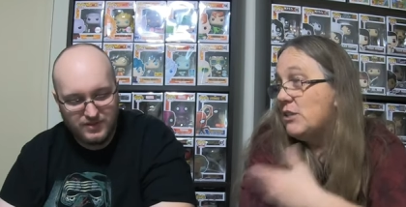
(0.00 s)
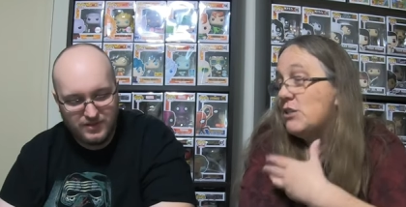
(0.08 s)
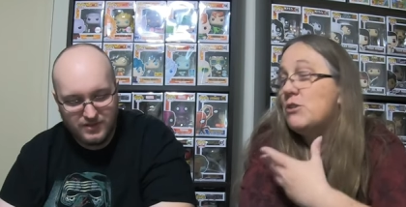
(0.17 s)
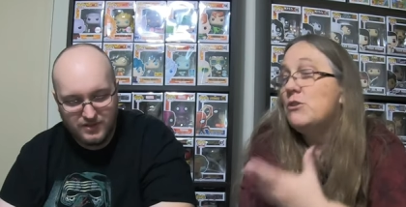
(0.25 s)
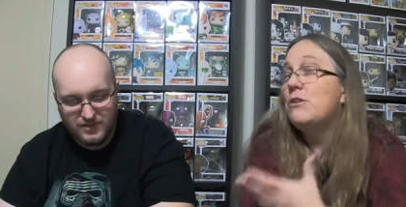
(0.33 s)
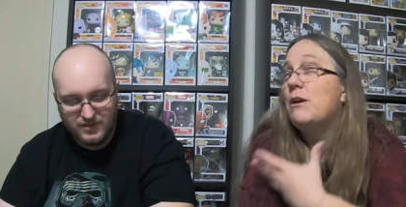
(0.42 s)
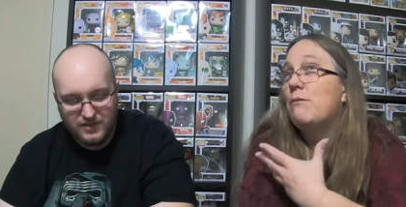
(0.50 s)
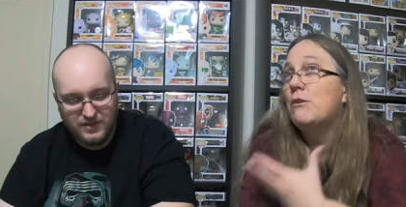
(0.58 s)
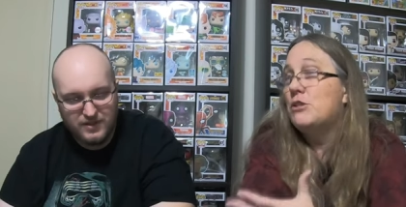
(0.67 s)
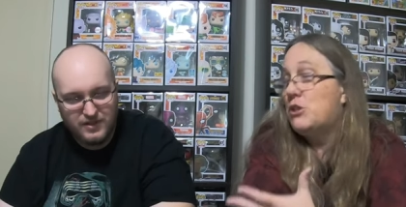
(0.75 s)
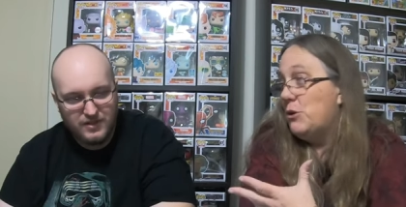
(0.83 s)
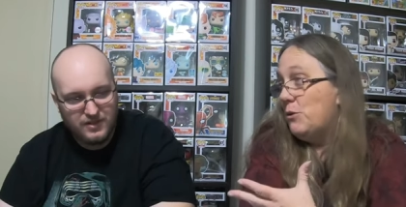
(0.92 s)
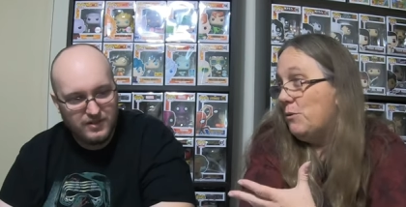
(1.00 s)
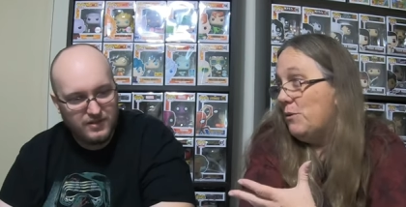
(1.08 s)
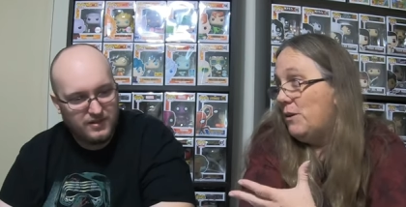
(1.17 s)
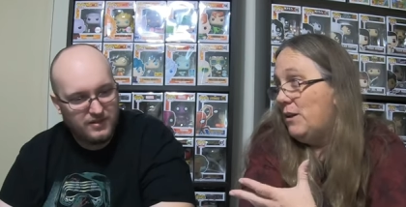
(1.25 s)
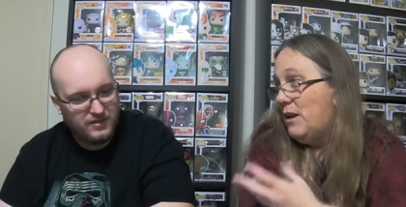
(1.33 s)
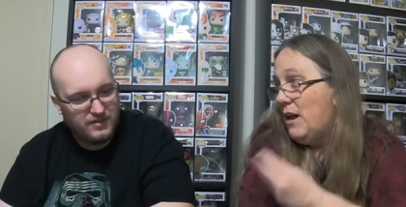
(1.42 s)
Speaker 1: I just knew there were two.
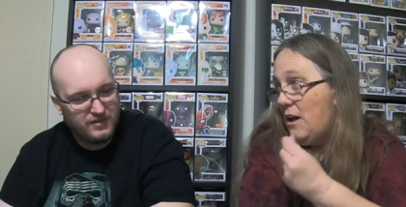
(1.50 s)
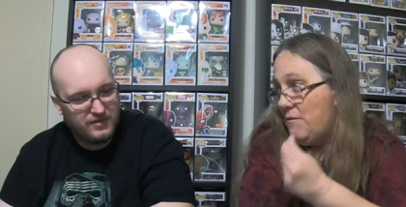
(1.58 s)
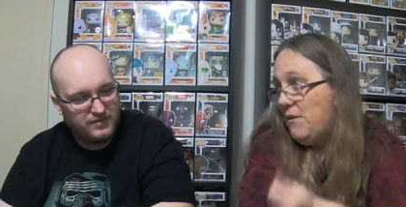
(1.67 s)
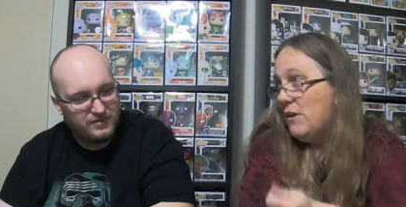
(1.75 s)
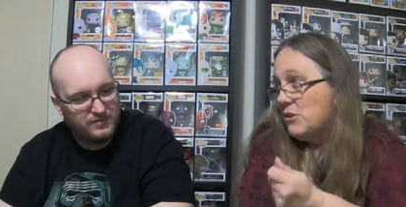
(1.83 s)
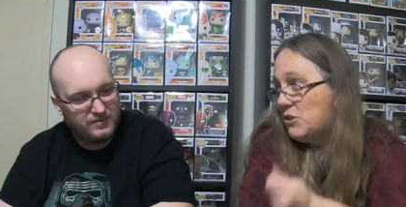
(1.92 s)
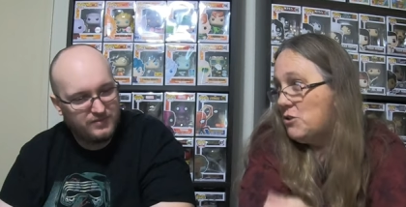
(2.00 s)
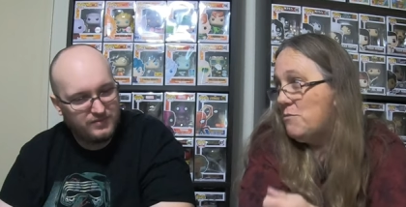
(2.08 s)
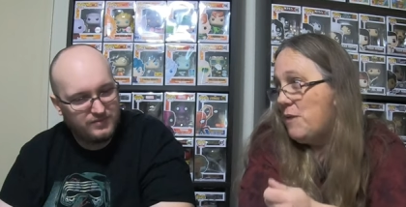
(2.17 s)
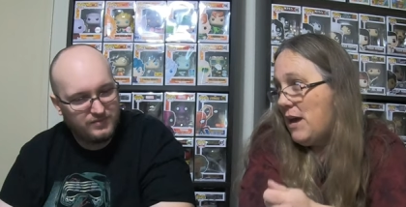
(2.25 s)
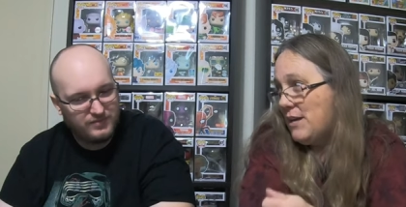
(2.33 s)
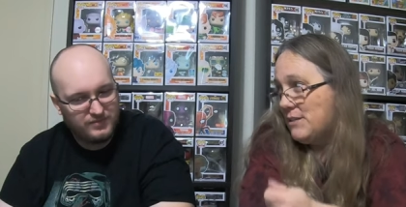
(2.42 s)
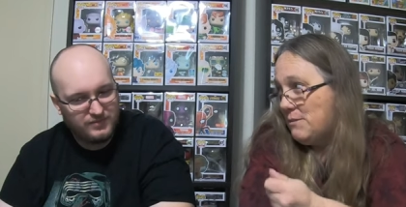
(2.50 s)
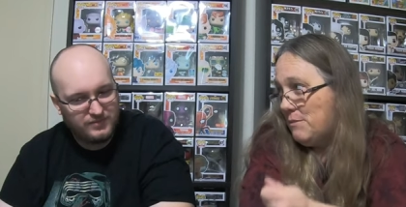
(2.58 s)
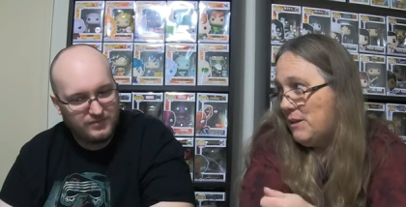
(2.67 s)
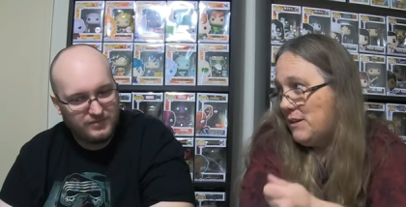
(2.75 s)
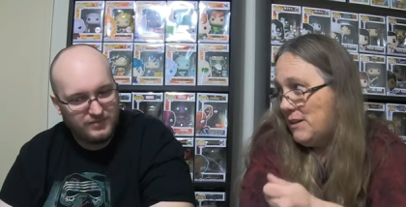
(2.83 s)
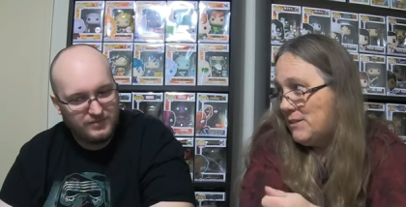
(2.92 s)
I felt two bags the
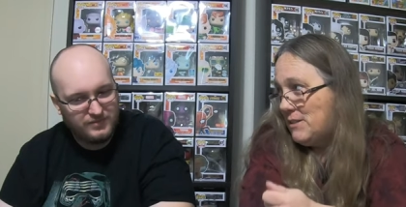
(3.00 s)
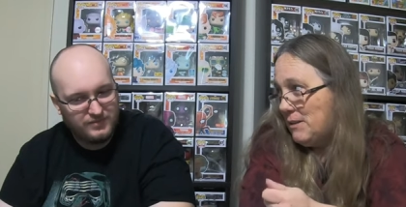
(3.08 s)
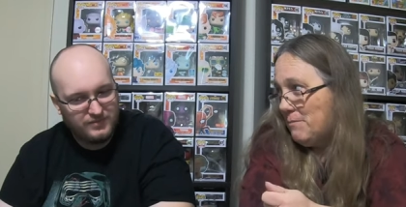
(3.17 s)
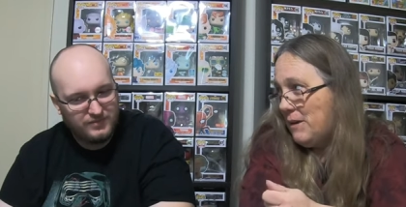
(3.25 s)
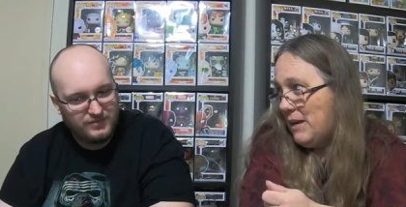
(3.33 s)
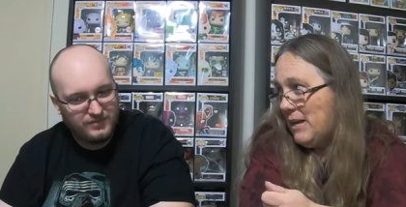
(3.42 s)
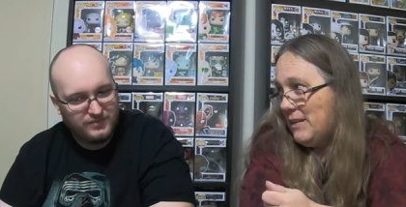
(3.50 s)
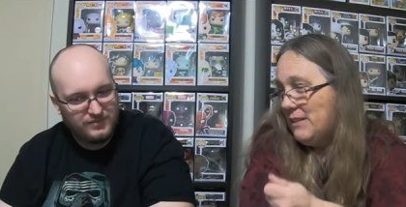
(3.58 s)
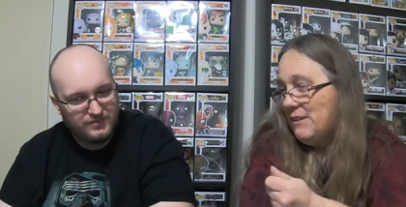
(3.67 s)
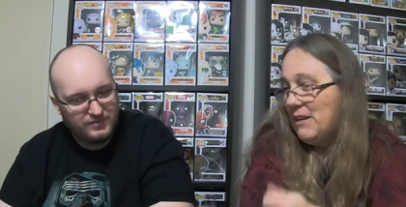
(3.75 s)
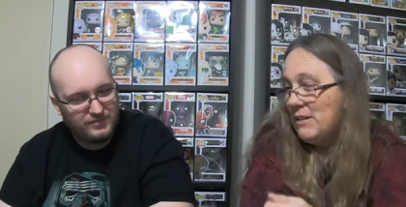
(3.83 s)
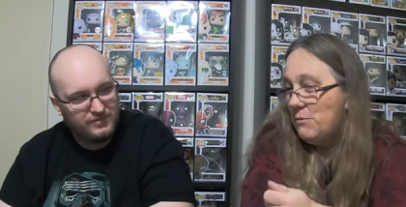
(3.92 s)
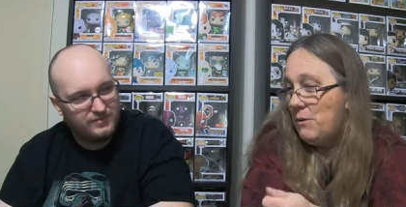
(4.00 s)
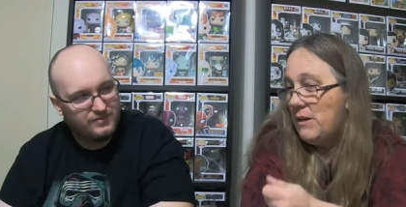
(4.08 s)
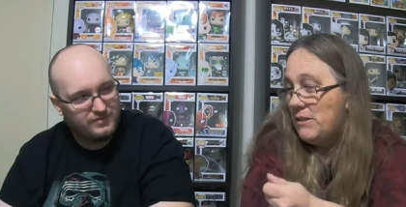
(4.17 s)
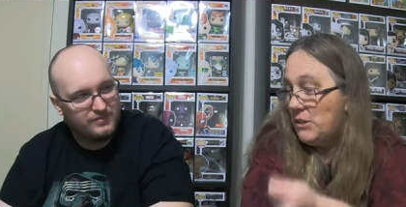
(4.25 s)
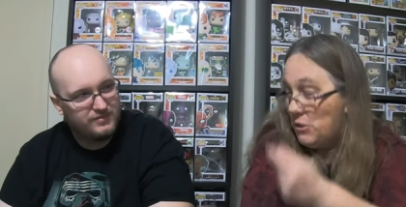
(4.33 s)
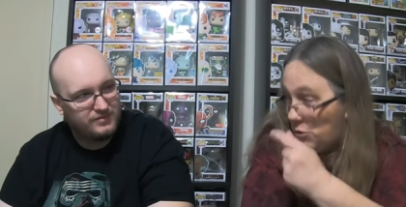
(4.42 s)
minute I stuck my hand in there. That's why
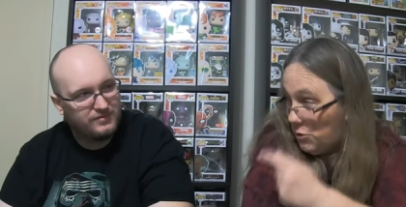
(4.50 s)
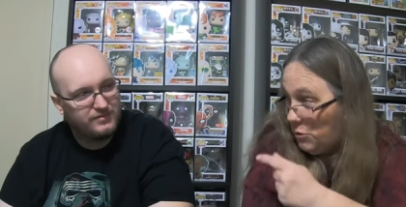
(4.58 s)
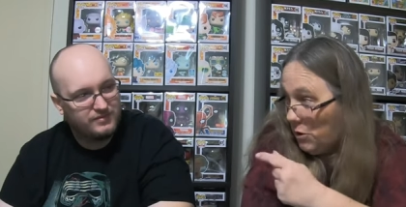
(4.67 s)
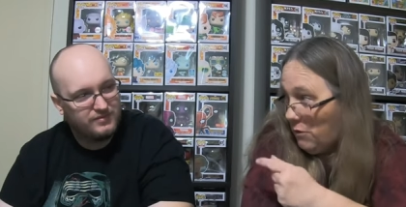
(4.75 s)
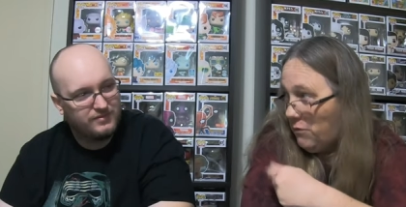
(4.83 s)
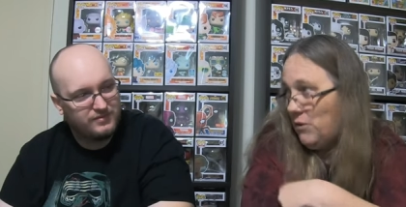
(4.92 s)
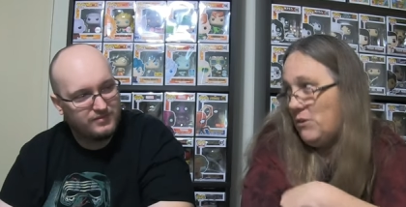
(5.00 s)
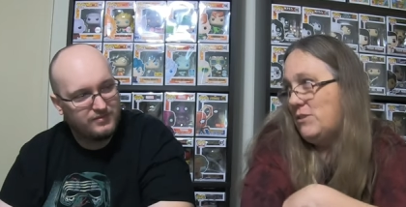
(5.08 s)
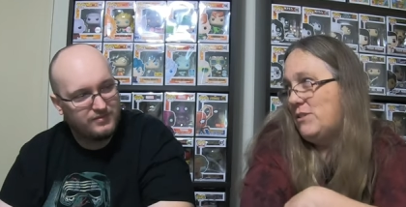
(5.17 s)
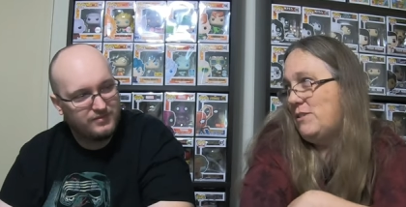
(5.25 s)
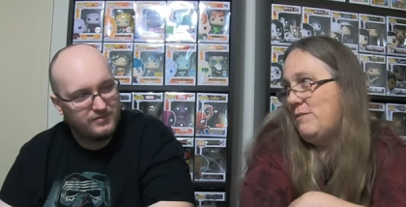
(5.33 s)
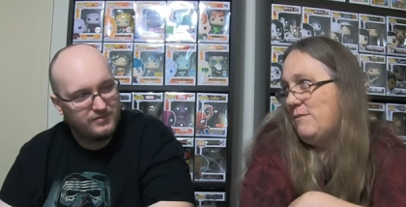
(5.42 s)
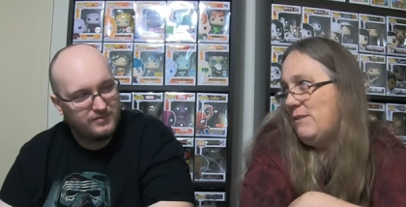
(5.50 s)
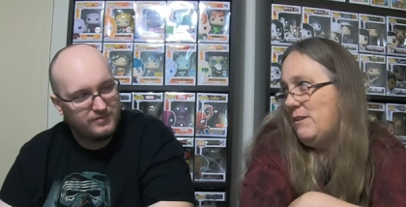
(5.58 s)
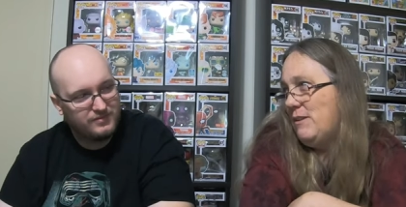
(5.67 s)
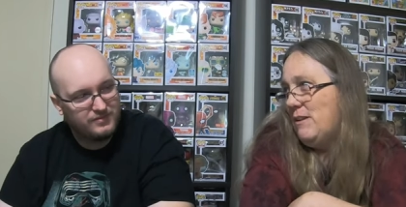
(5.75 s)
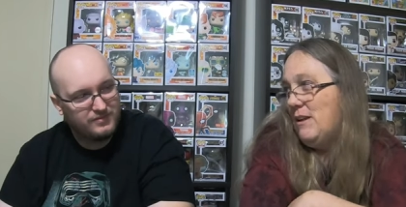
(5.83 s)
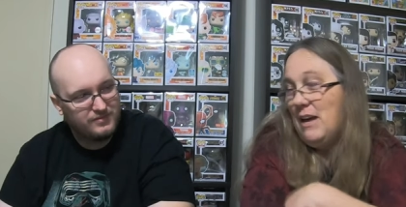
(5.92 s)
I said, you go first.
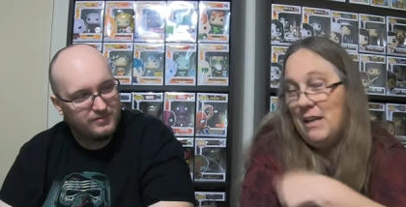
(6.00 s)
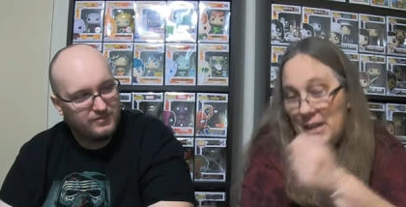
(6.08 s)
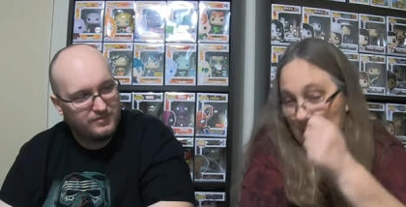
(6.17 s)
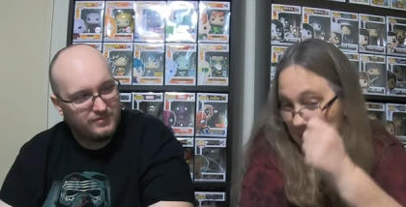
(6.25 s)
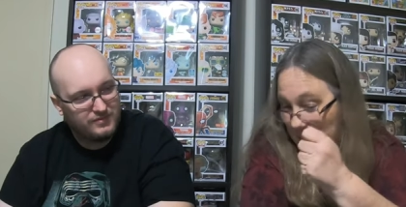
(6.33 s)
And I